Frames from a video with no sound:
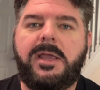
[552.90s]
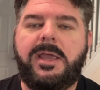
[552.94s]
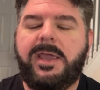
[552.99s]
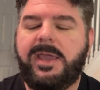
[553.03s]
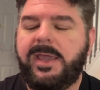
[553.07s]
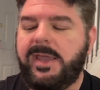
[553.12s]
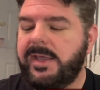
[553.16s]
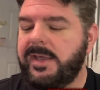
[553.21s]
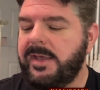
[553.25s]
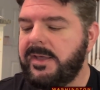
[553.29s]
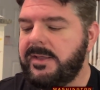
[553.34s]

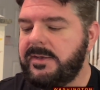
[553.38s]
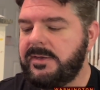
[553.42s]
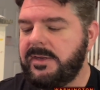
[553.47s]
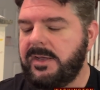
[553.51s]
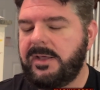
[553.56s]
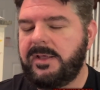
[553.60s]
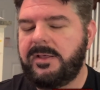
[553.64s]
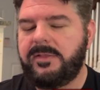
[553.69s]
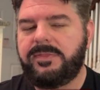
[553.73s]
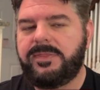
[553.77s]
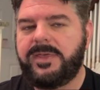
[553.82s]
And
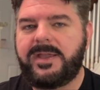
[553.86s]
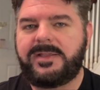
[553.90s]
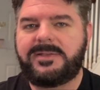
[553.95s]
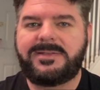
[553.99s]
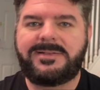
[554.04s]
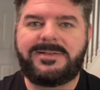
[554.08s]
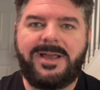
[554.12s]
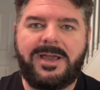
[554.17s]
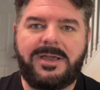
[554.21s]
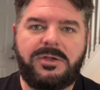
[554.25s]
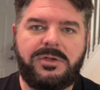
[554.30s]

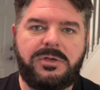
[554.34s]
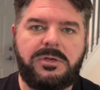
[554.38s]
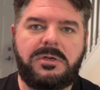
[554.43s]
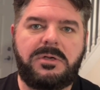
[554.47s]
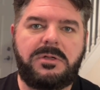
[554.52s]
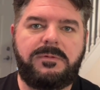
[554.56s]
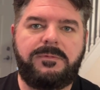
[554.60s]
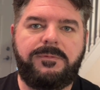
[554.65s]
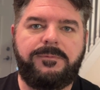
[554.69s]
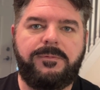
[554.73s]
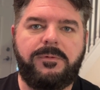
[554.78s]
that's not
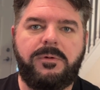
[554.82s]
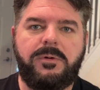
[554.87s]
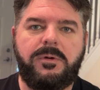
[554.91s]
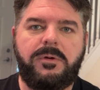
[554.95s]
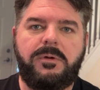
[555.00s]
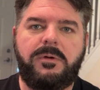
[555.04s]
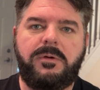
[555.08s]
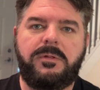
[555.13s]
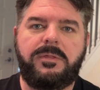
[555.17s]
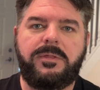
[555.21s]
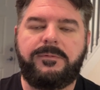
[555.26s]
good
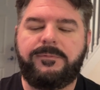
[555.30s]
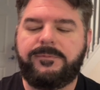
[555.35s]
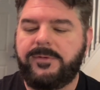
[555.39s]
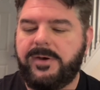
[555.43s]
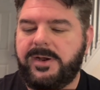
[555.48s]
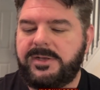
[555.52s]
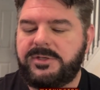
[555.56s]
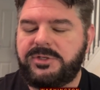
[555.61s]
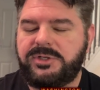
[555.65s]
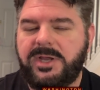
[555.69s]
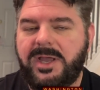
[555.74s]
for the
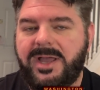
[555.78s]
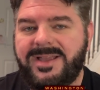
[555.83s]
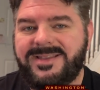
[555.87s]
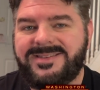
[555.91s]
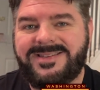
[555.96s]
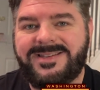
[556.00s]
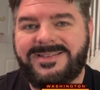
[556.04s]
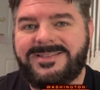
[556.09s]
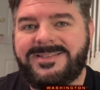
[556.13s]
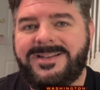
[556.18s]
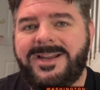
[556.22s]

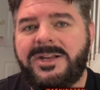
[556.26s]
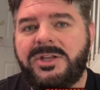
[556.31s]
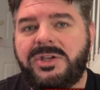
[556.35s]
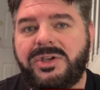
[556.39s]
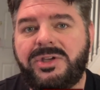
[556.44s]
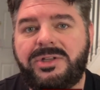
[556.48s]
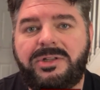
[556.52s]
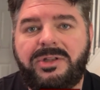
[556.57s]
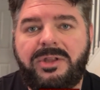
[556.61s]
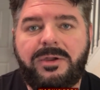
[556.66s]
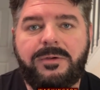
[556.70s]
franchise. That's not a
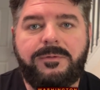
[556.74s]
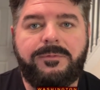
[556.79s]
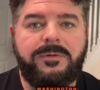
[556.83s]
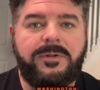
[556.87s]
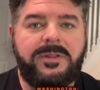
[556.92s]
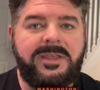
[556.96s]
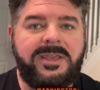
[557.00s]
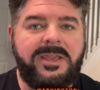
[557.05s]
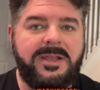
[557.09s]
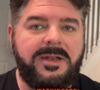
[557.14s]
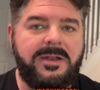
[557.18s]
good look
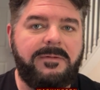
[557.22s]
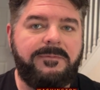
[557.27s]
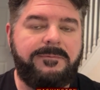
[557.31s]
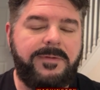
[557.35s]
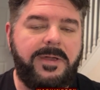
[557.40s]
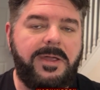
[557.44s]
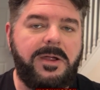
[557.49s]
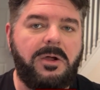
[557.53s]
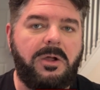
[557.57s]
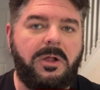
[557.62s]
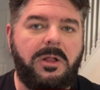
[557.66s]
for the
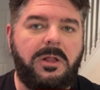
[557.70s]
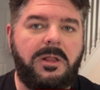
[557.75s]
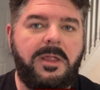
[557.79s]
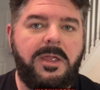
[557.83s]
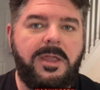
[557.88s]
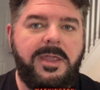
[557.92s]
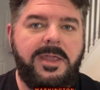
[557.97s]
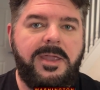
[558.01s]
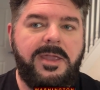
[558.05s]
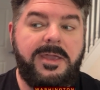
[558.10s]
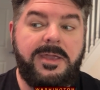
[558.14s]
NFL.
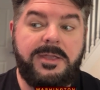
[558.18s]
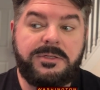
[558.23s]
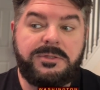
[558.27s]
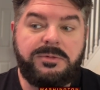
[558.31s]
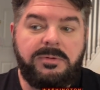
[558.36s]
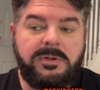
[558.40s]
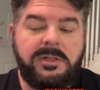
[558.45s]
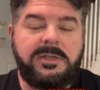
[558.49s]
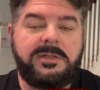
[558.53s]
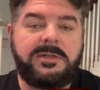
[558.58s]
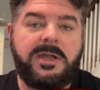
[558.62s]
It's
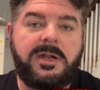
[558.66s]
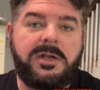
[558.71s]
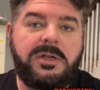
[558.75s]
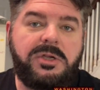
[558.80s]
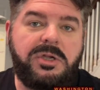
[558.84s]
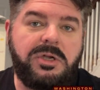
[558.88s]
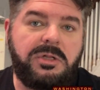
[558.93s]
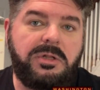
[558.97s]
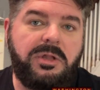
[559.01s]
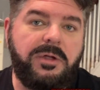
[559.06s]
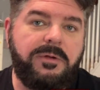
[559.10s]
really not a
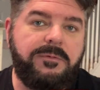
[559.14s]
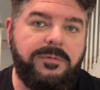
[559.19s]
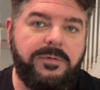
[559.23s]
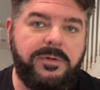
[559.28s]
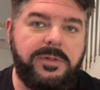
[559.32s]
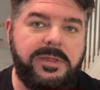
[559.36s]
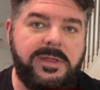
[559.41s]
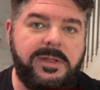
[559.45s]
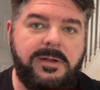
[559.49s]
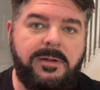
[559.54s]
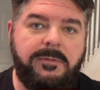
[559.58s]
good look
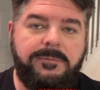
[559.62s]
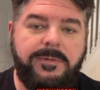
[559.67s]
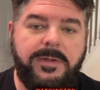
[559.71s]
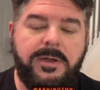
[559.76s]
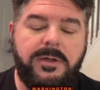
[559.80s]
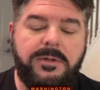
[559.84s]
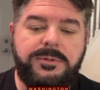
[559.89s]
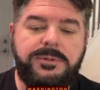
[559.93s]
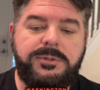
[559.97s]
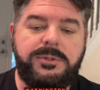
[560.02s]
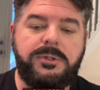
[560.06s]
for the
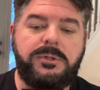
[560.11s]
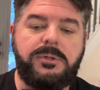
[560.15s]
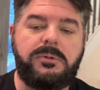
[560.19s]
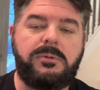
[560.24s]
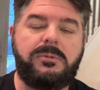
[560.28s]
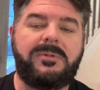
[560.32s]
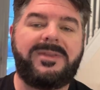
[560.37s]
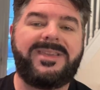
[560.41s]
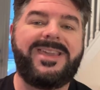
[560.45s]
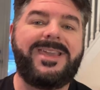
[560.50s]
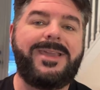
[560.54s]
NFL
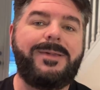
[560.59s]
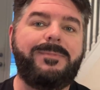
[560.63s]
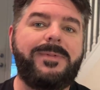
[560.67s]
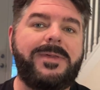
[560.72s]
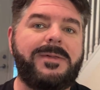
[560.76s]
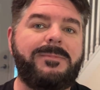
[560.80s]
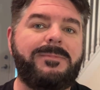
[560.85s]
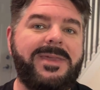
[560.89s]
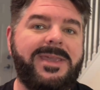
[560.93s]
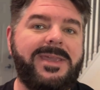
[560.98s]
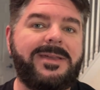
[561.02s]
to keep
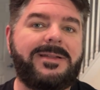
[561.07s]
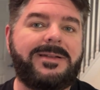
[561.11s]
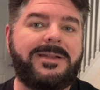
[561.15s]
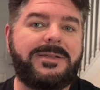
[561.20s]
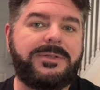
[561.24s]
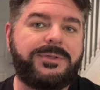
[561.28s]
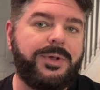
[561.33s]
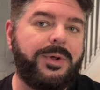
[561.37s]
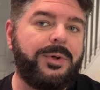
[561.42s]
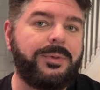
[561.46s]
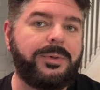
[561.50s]
him in
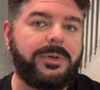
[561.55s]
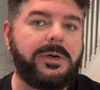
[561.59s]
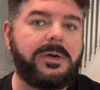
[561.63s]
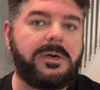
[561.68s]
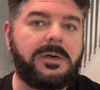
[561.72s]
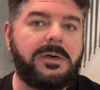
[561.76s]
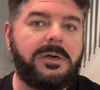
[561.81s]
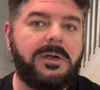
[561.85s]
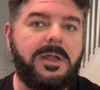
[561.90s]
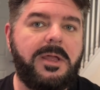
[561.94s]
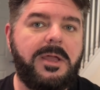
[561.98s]
as owner.
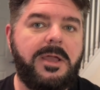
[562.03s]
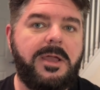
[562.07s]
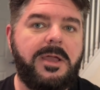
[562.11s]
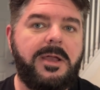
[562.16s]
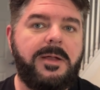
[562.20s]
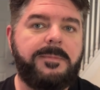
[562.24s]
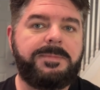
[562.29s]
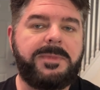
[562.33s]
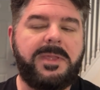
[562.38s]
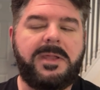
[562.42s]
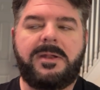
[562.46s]

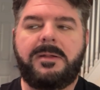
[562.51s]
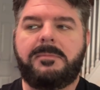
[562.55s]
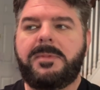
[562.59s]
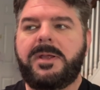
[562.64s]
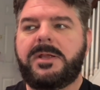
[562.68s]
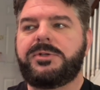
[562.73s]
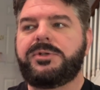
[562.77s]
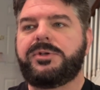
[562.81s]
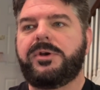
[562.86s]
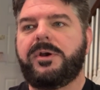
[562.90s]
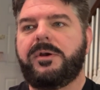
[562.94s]
And I'm
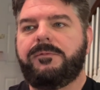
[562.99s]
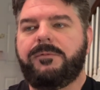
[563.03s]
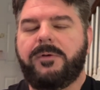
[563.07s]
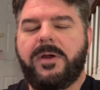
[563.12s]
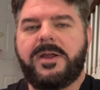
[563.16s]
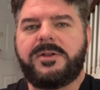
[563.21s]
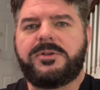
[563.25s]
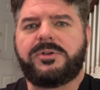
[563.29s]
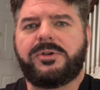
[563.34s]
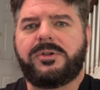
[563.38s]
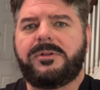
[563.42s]
not sure if
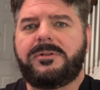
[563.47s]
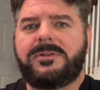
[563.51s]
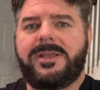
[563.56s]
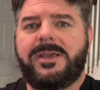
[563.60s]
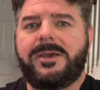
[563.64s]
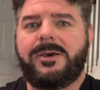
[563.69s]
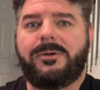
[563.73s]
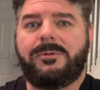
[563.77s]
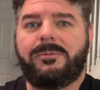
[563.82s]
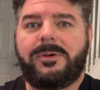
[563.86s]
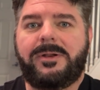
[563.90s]
Roger
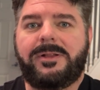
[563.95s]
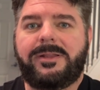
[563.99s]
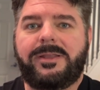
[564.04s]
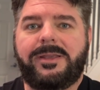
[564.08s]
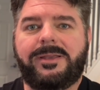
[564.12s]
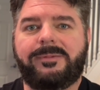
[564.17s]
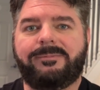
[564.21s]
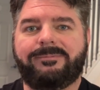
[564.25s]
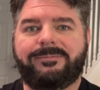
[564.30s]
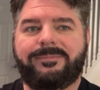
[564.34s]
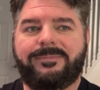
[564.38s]
Goodell
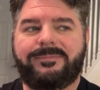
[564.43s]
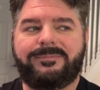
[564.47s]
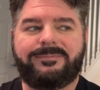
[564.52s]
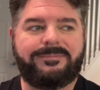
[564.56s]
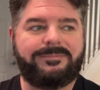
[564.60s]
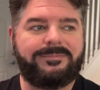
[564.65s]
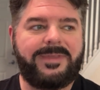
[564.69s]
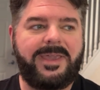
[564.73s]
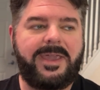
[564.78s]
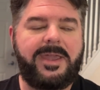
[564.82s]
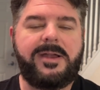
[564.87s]
really
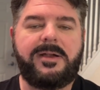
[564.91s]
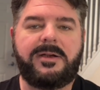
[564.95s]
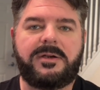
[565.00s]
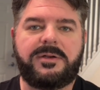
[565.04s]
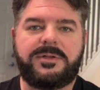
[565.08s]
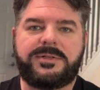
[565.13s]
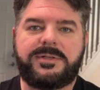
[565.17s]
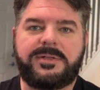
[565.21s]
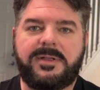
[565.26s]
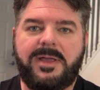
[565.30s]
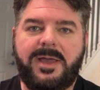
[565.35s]

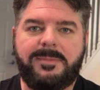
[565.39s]
cares.